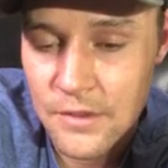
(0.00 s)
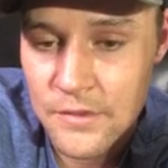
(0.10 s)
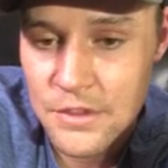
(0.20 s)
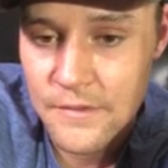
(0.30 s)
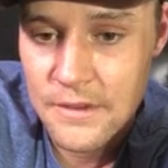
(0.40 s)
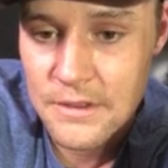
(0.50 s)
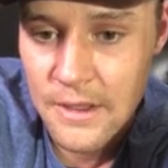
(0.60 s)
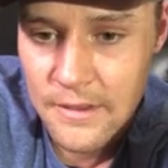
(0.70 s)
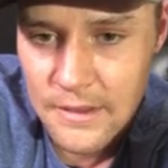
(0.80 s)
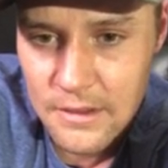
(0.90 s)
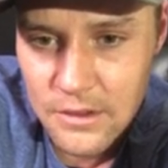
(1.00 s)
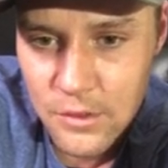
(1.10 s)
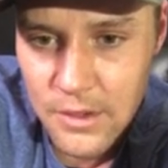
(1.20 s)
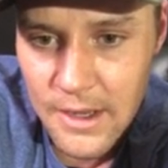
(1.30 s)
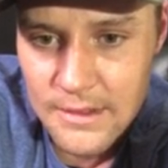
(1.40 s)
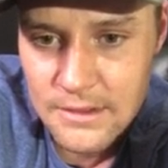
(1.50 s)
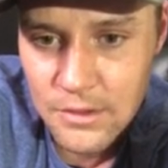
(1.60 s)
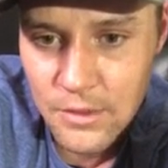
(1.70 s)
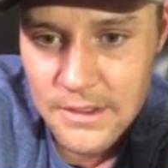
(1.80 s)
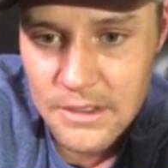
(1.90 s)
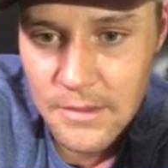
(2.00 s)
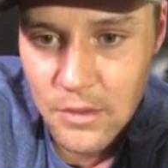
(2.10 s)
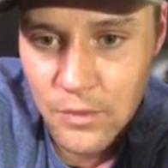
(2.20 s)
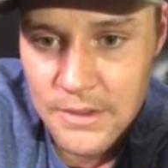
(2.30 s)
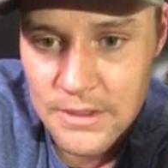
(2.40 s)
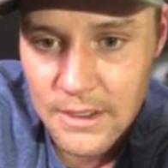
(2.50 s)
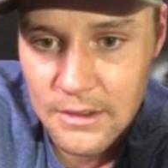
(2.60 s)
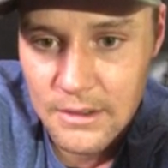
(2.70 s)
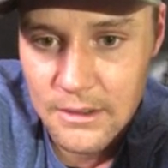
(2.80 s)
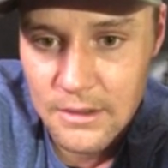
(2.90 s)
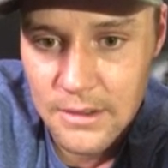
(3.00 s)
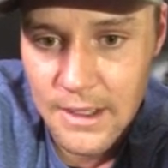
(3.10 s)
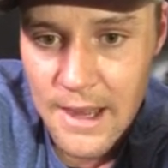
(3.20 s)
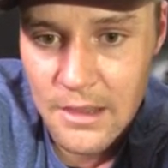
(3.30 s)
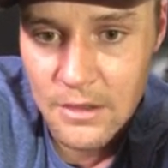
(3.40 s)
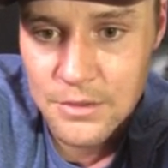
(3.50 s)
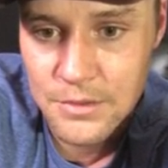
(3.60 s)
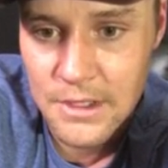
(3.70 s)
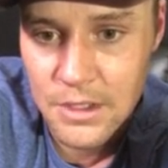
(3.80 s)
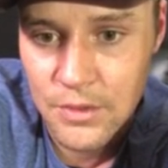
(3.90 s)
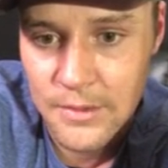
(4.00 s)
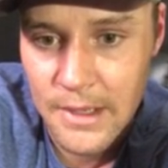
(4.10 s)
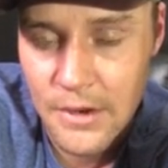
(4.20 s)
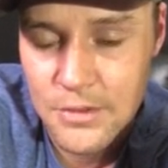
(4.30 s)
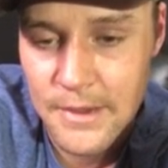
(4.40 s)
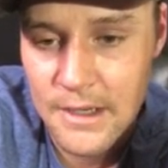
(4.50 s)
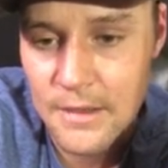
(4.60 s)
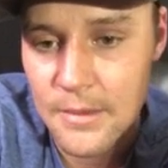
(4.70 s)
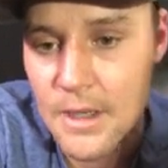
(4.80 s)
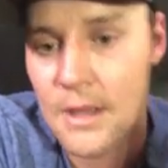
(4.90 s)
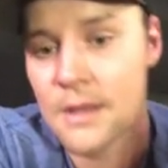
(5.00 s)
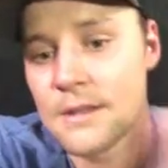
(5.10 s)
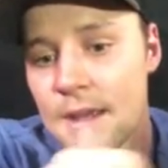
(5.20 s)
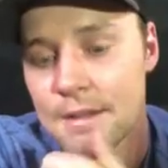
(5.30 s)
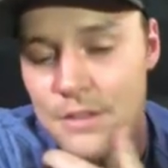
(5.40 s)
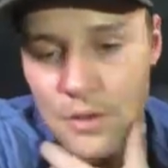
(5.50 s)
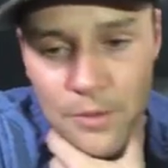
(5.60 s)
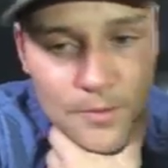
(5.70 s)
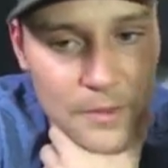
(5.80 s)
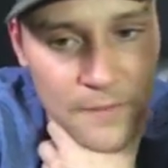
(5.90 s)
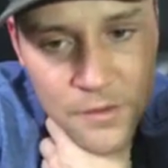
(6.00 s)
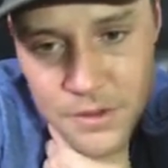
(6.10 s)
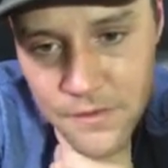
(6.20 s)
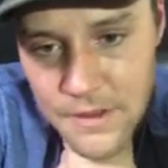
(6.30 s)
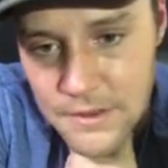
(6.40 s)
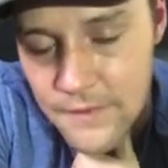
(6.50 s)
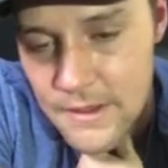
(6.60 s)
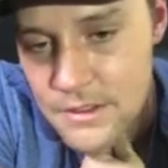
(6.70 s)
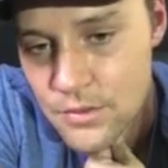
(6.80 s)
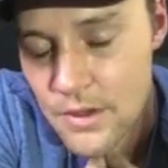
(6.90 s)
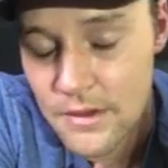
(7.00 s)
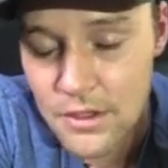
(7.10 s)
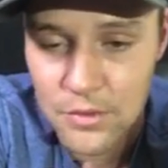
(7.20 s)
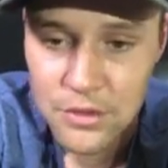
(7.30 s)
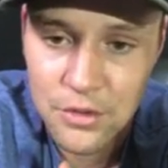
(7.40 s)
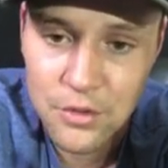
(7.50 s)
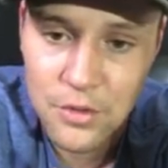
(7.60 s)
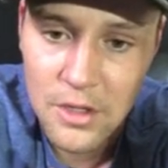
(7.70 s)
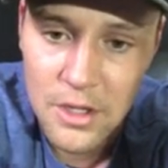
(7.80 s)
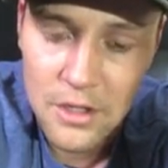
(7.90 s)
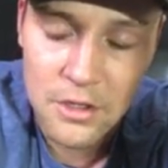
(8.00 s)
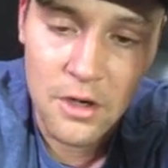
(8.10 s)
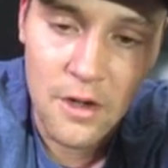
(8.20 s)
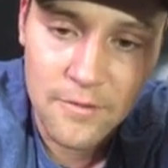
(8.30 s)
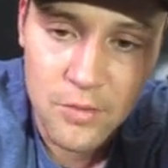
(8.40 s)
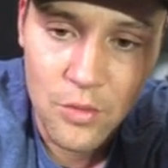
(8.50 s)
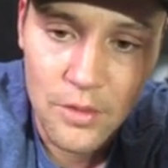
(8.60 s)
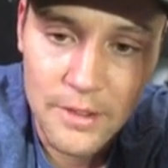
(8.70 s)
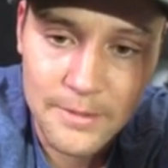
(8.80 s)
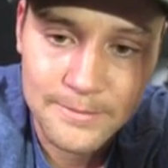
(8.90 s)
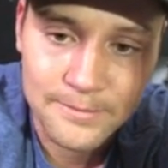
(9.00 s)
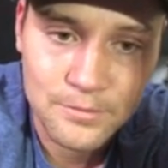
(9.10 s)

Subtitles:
just finished, I think you were asking about recycling. Yeah, how long should we take to ramp calories back up? Yeah, so if you just finished phase three, then you would do your offboarding,